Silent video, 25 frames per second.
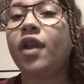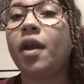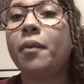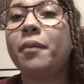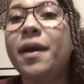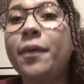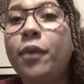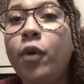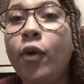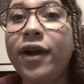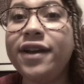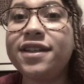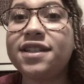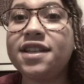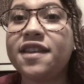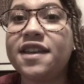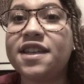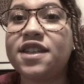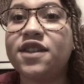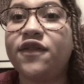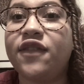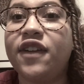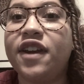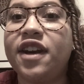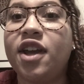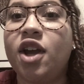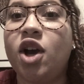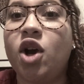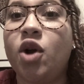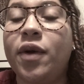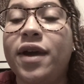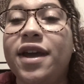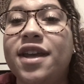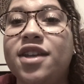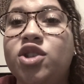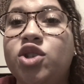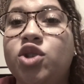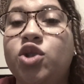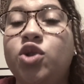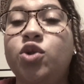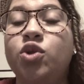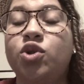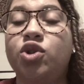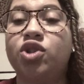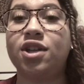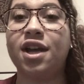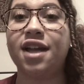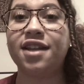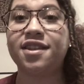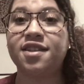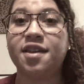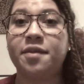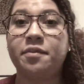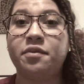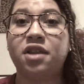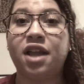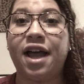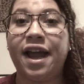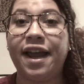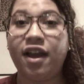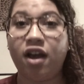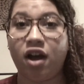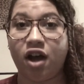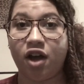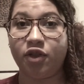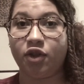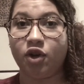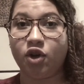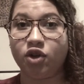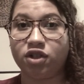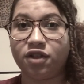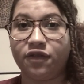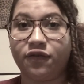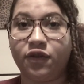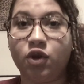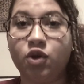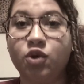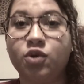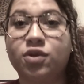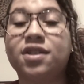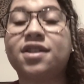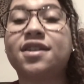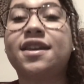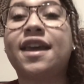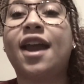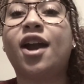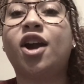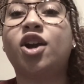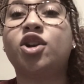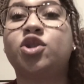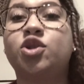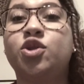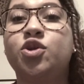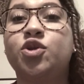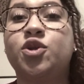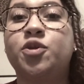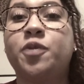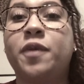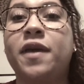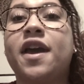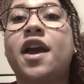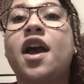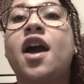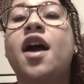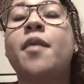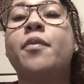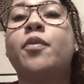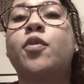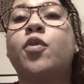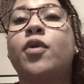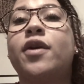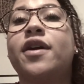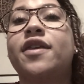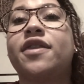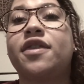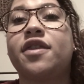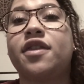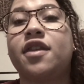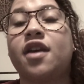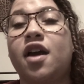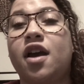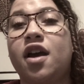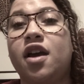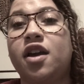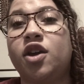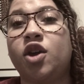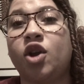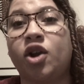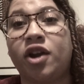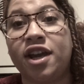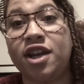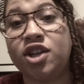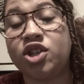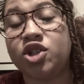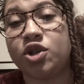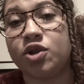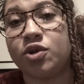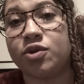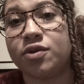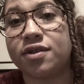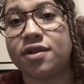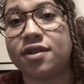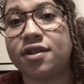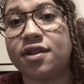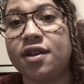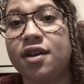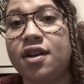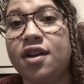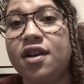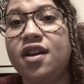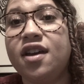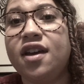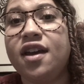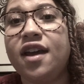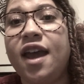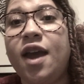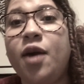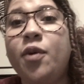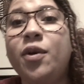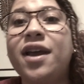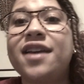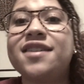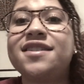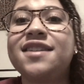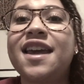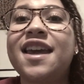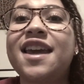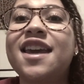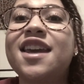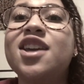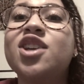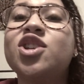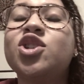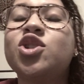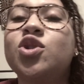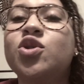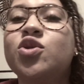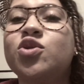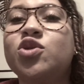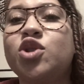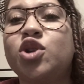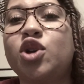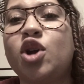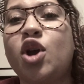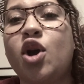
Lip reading: my point to this video is to shed some light on those of you scared to speak up with your issues. And when I say issues, you